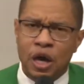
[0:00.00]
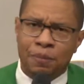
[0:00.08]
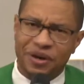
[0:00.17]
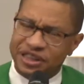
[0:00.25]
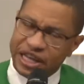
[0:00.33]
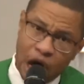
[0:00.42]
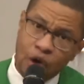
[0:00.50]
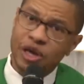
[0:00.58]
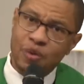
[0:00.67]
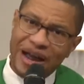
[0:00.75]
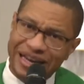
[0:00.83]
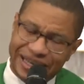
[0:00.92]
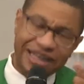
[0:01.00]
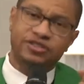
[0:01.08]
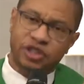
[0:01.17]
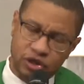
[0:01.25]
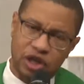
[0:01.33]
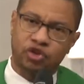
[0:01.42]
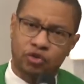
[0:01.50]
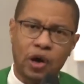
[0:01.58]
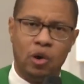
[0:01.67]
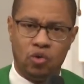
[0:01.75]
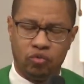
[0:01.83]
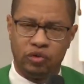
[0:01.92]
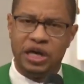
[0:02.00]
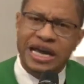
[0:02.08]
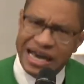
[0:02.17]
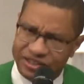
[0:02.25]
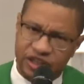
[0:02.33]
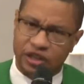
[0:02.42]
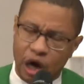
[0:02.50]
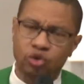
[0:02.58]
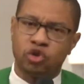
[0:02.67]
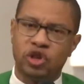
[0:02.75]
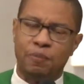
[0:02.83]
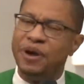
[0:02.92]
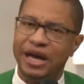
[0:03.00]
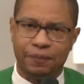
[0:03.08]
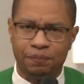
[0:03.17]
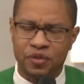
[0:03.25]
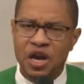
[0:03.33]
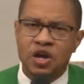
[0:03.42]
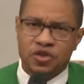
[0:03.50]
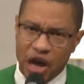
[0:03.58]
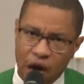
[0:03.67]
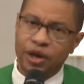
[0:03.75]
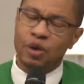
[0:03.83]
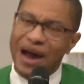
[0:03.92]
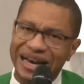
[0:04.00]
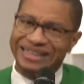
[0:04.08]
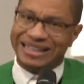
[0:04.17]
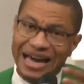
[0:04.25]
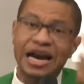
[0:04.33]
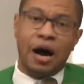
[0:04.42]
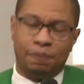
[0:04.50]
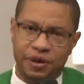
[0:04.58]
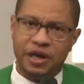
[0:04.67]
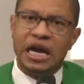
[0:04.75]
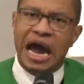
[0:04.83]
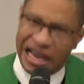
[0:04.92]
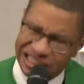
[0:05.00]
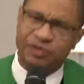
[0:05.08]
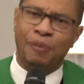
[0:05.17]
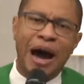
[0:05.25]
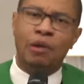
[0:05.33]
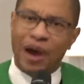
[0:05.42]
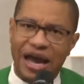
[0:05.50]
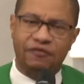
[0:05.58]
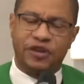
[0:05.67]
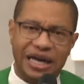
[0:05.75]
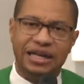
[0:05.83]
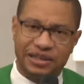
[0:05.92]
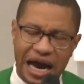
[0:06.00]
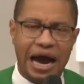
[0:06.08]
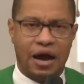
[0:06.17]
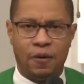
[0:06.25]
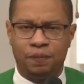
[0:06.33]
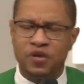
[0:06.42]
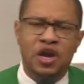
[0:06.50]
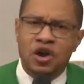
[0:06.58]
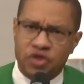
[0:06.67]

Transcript: But the only way to get to the throne is to go through the pit. The only way to get up is by way of getting down.